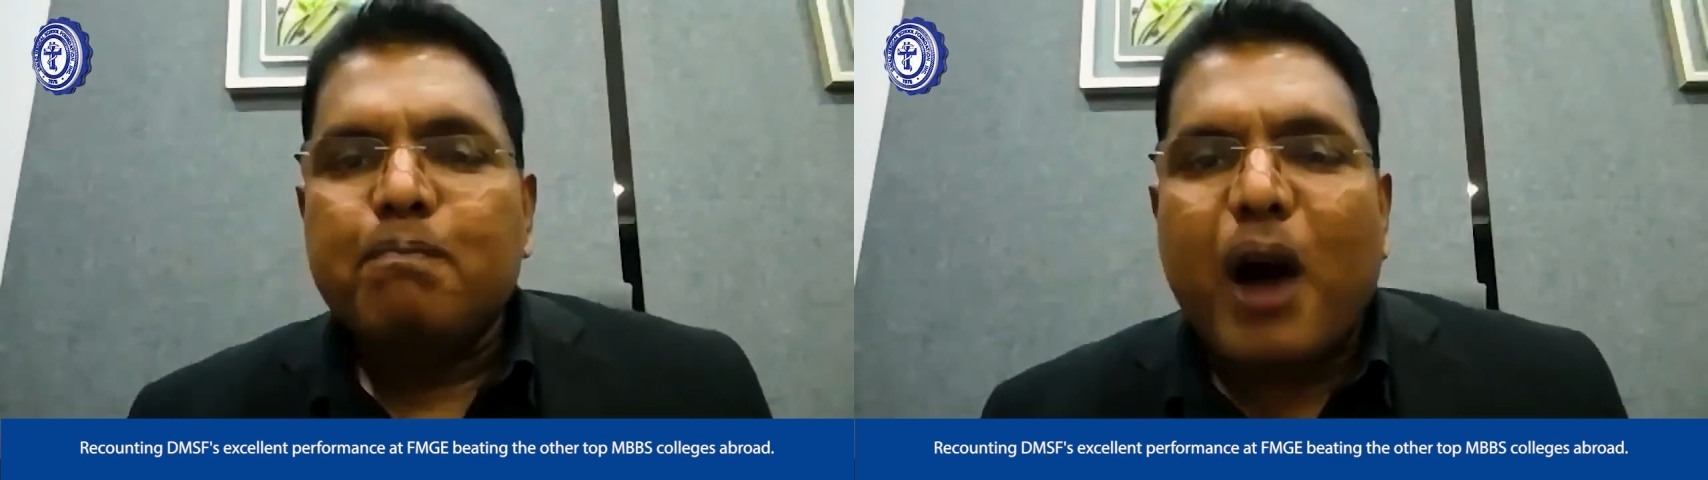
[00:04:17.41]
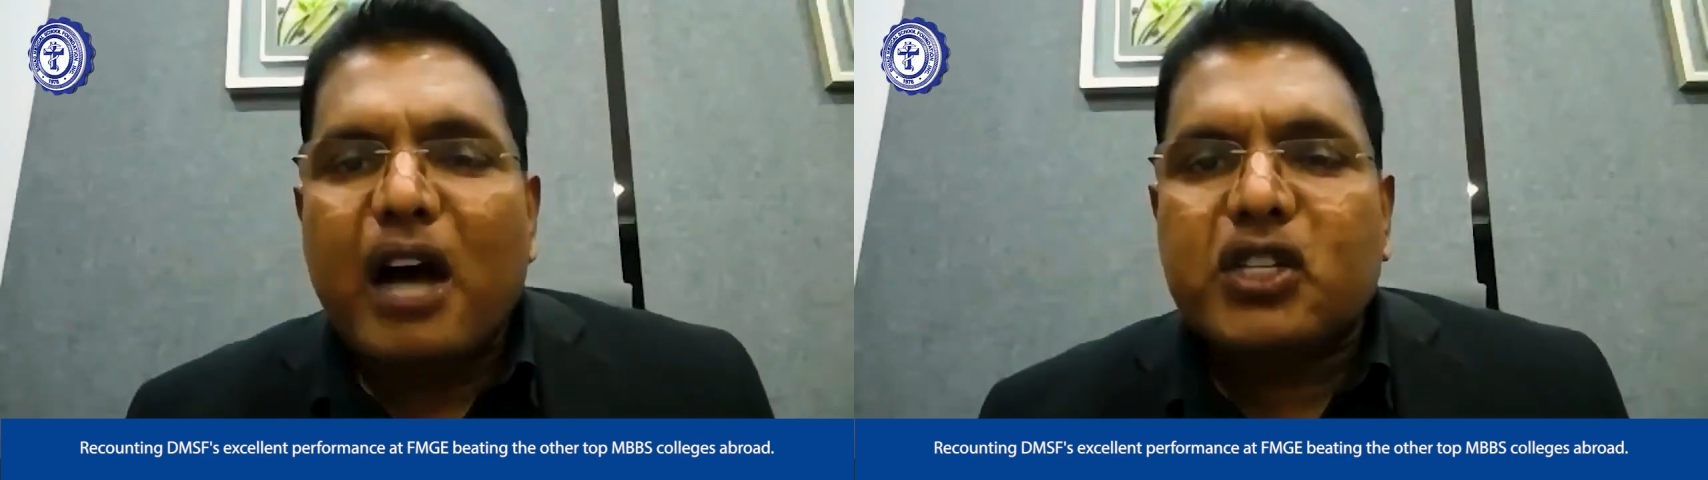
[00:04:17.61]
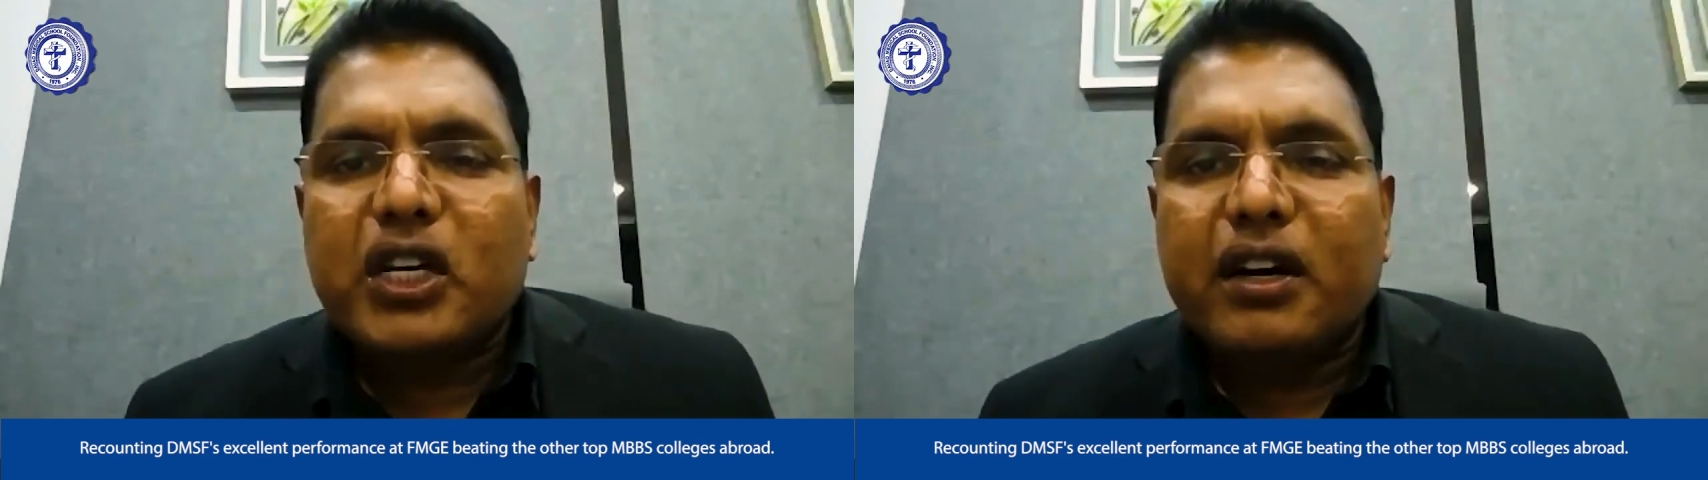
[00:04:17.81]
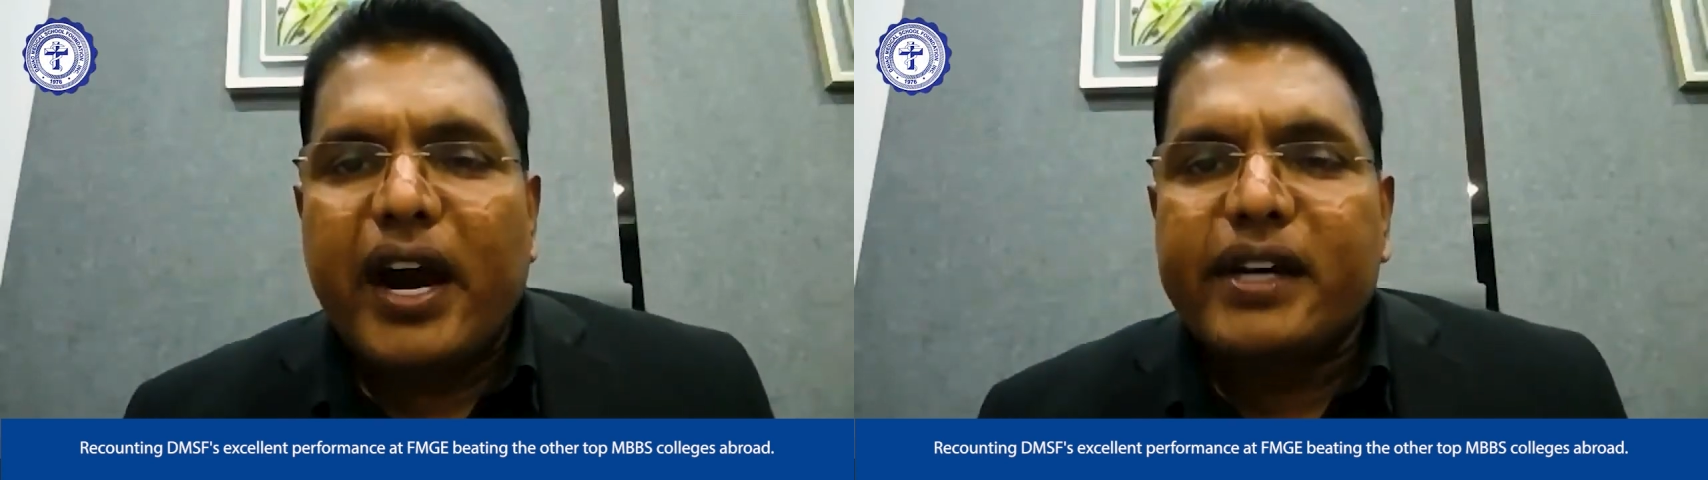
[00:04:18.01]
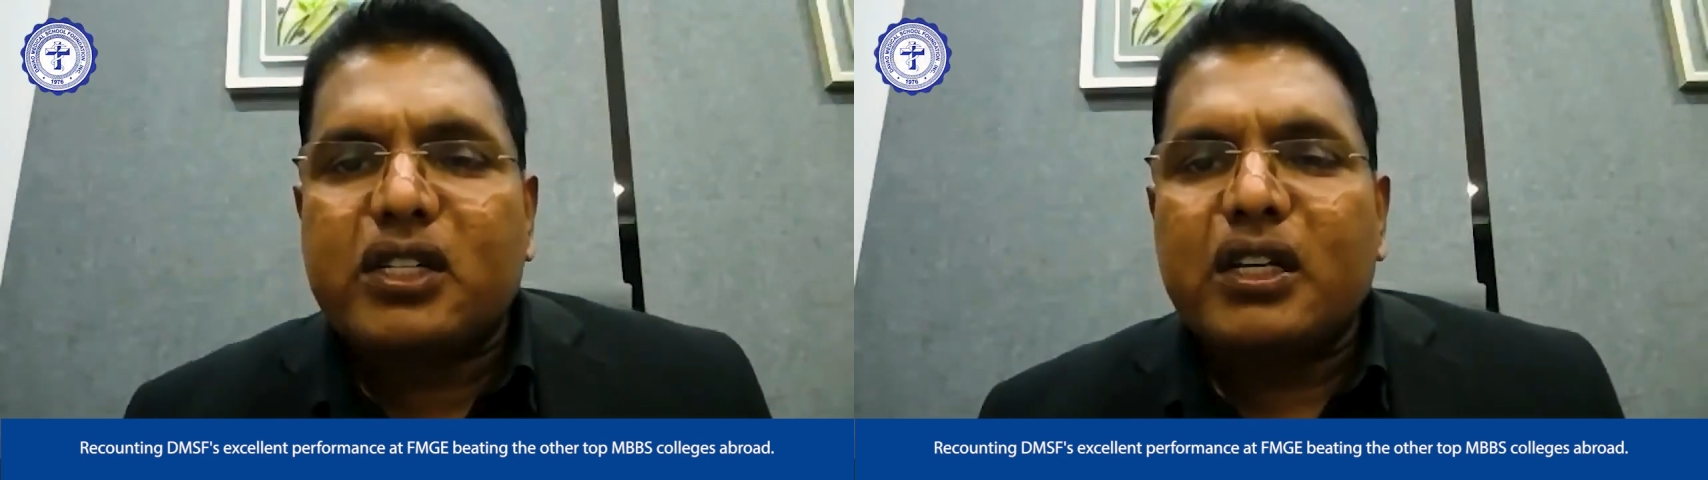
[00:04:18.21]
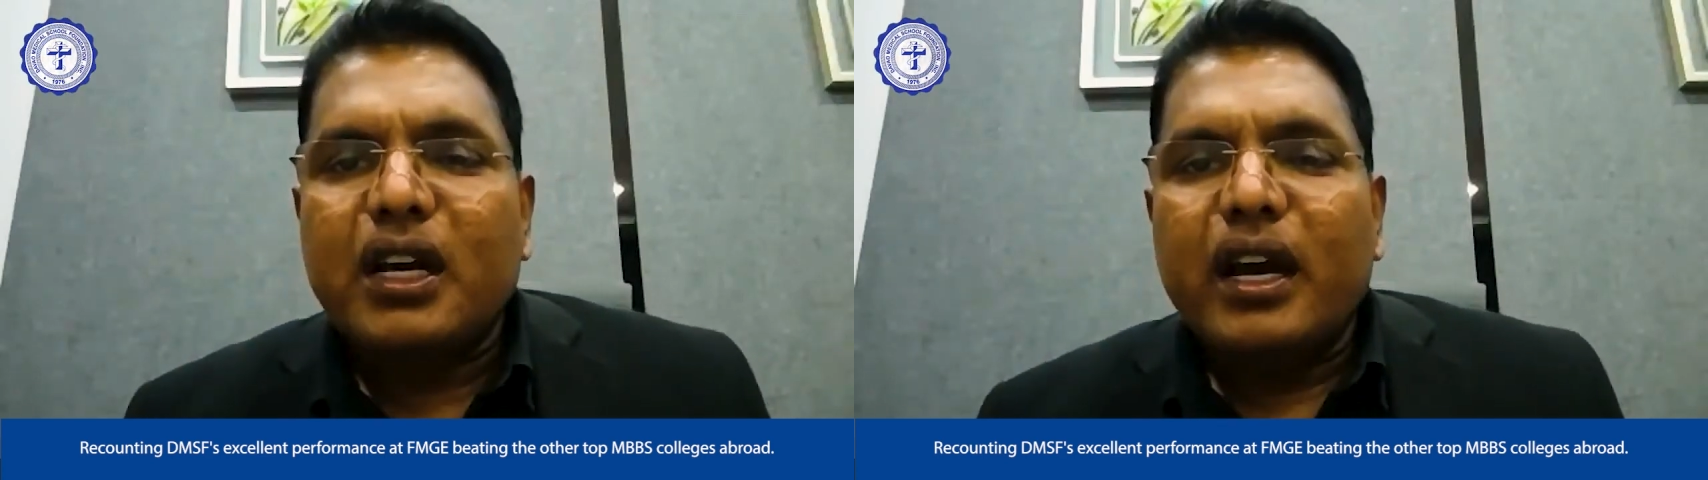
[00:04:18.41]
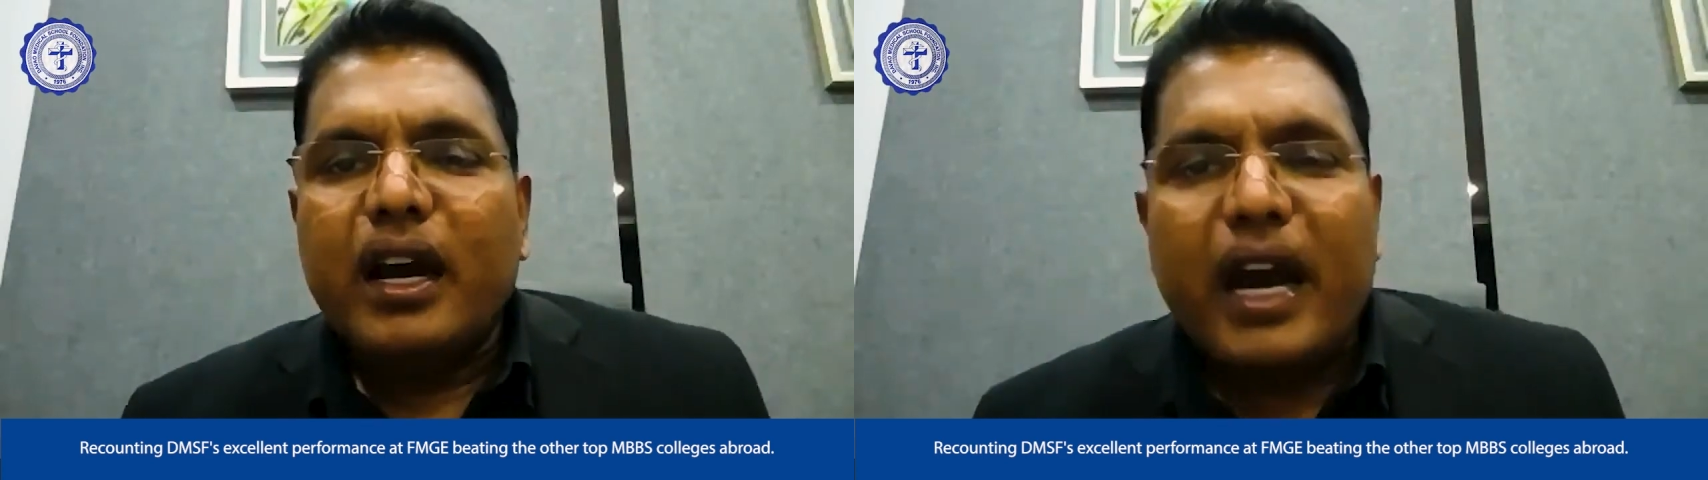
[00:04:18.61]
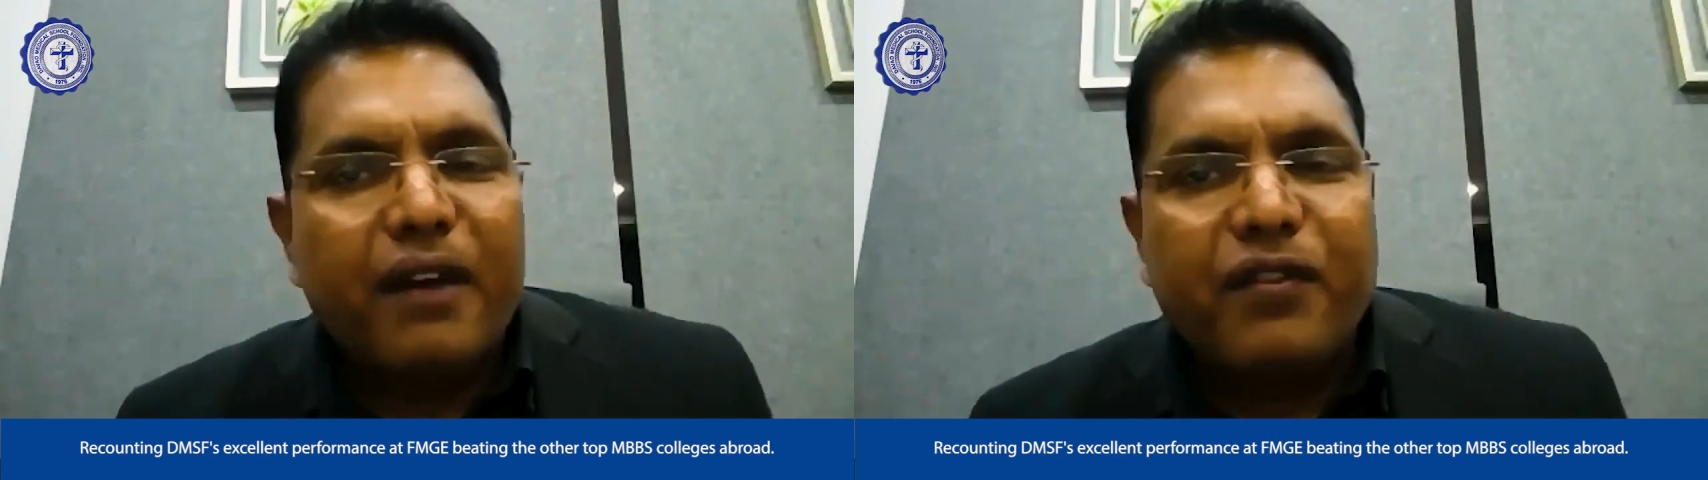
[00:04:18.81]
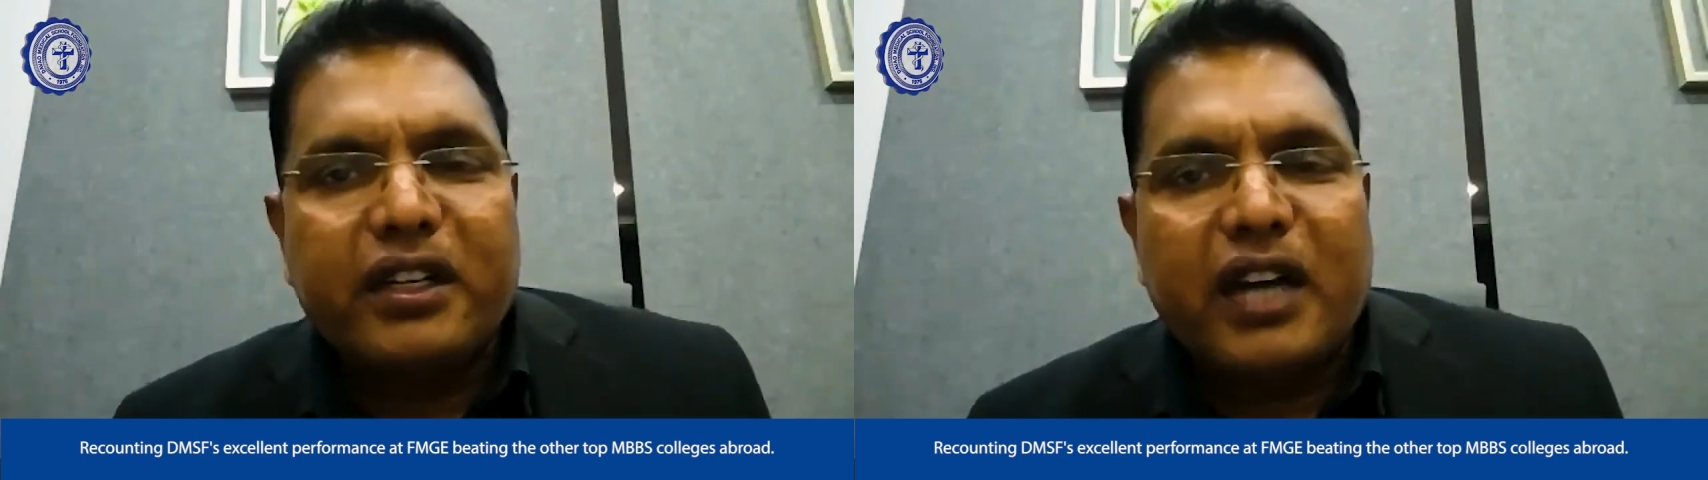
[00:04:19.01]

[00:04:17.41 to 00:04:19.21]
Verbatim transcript: passing grades every